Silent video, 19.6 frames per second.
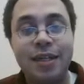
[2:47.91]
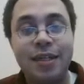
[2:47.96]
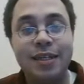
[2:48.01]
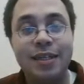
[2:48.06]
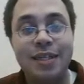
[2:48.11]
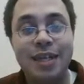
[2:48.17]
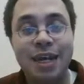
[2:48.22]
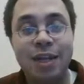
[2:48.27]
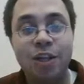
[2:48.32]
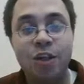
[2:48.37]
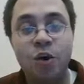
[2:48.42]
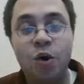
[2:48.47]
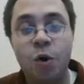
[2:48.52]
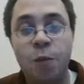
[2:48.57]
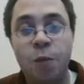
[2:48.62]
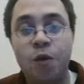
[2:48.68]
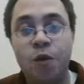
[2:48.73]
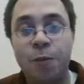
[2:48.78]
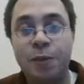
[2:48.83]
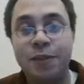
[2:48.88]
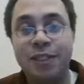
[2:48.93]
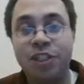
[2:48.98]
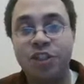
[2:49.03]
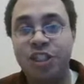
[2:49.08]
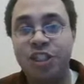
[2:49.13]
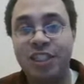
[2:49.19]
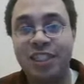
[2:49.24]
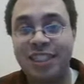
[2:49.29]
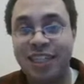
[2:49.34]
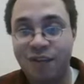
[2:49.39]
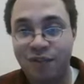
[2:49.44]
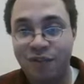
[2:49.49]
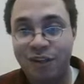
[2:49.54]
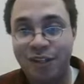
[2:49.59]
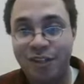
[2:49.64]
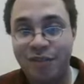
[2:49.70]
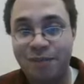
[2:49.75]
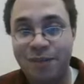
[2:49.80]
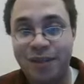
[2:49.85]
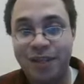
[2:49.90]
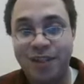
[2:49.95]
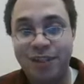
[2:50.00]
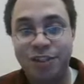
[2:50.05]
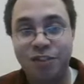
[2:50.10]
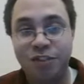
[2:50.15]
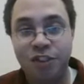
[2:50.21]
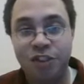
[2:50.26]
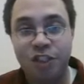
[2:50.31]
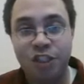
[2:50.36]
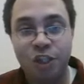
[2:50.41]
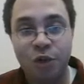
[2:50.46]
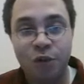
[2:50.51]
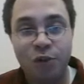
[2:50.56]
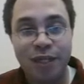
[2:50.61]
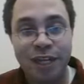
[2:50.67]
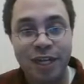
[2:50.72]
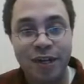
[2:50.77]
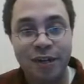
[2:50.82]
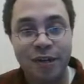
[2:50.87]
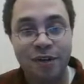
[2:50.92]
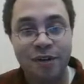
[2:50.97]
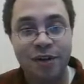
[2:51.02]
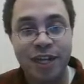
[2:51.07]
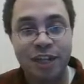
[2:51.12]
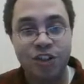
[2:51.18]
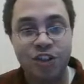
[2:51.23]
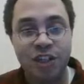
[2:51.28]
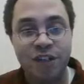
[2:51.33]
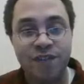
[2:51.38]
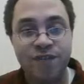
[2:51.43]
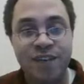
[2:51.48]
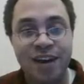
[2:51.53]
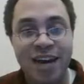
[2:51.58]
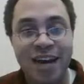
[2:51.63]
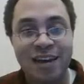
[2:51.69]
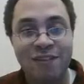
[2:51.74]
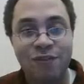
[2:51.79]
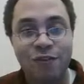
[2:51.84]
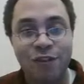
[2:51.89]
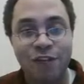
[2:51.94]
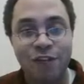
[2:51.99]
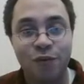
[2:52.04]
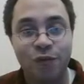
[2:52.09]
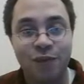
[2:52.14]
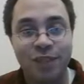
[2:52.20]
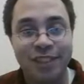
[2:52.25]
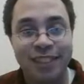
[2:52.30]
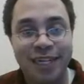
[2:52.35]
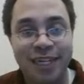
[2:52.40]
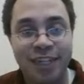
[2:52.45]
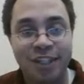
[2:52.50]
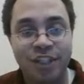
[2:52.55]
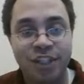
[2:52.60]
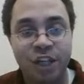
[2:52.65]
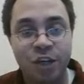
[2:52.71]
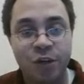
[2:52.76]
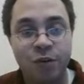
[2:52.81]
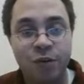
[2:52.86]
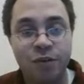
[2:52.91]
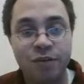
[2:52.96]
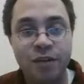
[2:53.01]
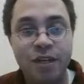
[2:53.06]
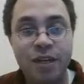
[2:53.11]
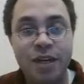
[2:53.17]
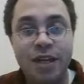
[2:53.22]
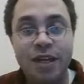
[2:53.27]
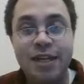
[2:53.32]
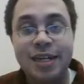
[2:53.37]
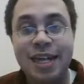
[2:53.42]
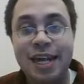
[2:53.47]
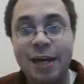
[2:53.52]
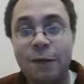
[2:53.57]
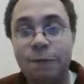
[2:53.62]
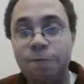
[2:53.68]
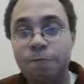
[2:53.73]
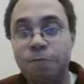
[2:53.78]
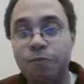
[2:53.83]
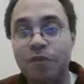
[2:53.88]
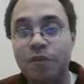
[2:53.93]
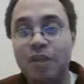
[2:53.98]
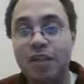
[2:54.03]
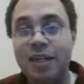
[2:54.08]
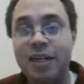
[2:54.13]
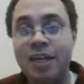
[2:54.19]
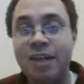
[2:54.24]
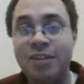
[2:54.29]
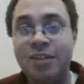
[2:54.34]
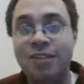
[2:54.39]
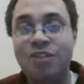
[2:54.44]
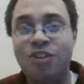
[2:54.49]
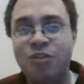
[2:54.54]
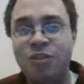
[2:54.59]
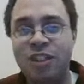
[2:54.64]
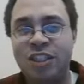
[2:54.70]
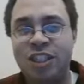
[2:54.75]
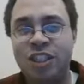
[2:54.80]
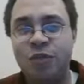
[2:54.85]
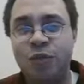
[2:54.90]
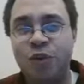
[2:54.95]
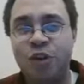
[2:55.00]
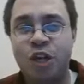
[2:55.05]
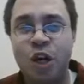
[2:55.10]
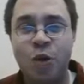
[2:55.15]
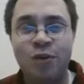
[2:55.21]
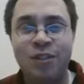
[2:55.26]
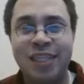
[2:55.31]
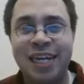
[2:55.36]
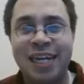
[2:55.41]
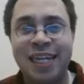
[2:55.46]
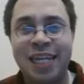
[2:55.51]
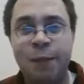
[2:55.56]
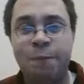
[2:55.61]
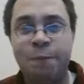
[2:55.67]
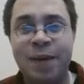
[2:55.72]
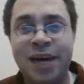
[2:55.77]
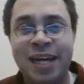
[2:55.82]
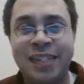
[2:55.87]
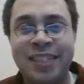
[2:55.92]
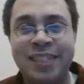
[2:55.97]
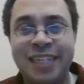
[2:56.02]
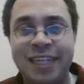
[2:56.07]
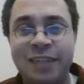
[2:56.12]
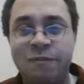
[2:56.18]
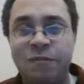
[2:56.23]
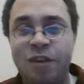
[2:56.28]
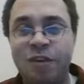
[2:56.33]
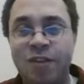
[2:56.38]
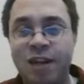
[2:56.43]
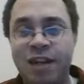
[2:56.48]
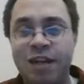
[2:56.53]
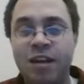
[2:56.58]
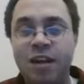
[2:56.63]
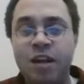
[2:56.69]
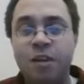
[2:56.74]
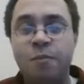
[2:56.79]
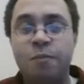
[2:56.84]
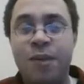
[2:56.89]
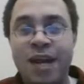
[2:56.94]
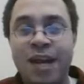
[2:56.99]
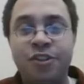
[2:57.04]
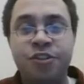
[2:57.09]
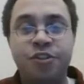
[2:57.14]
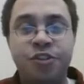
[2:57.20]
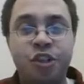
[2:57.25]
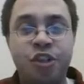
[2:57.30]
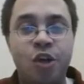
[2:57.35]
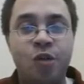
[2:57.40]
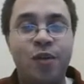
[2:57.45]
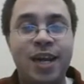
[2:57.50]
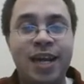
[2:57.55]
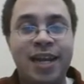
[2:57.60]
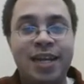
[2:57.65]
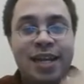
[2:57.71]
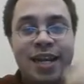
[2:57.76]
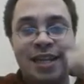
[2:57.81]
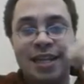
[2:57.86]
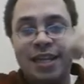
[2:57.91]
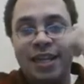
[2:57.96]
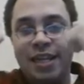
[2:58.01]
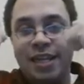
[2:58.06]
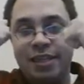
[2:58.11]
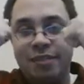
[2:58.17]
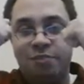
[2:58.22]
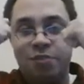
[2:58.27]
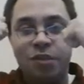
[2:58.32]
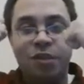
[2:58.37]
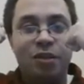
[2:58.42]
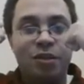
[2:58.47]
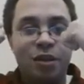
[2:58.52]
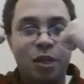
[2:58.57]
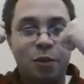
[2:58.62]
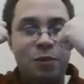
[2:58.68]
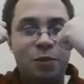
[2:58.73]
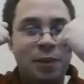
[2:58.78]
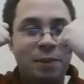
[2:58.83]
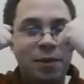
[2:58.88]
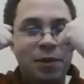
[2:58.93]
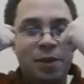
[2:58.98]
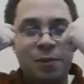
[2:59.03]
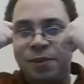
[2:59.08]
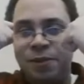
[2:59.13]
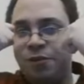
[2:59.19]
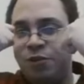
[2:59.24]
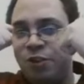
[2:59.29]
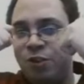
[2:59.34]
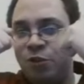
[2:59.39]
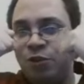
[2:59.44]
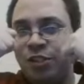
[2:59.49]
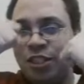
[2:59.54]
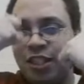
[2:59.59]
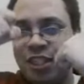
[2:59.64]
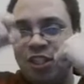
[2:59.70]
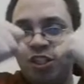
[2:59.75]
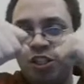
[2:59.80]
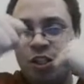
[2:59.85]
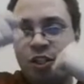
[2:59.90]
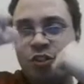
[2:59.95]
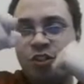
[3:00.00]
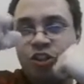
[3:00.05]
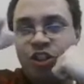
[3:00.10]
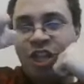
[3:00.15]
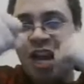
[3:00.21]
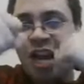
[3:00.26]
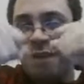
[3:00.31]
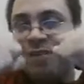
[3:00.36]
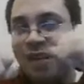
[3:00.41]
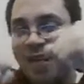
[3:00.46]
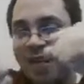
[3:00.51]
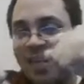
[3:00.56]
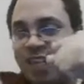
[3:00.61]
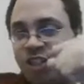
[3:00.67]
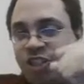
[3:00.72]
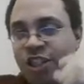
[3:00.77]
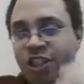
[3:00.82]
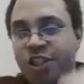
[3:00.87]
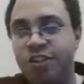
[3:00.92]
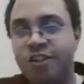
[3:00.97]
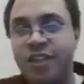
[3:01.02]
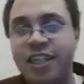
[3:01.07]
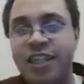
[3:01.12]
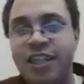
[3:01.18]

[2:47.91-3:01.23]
Now the whole board position is different because there's a stone here at g5 where there was not a stone. Now, here's this is where Go is kind of like boxing, all right? Boxers go in and they put you know they put up their dukes and they start jabbing at each other, like they